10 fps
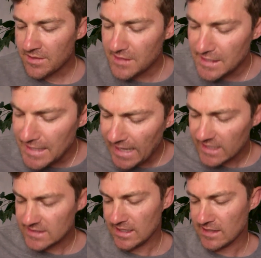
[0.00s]
The
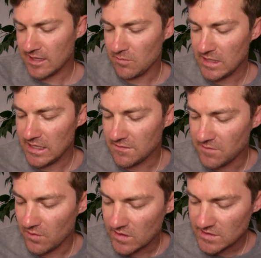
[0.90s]
next thing that we need to
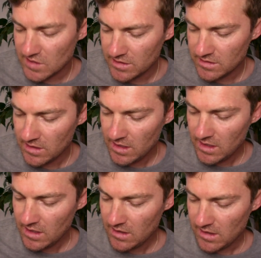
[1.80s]
focus on
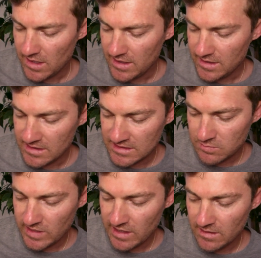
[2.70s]
uh, is
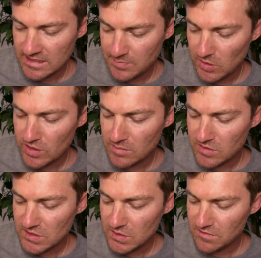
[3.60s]
what I is pillar
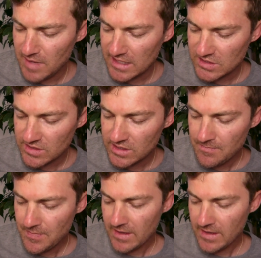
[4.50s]
number two of mastery,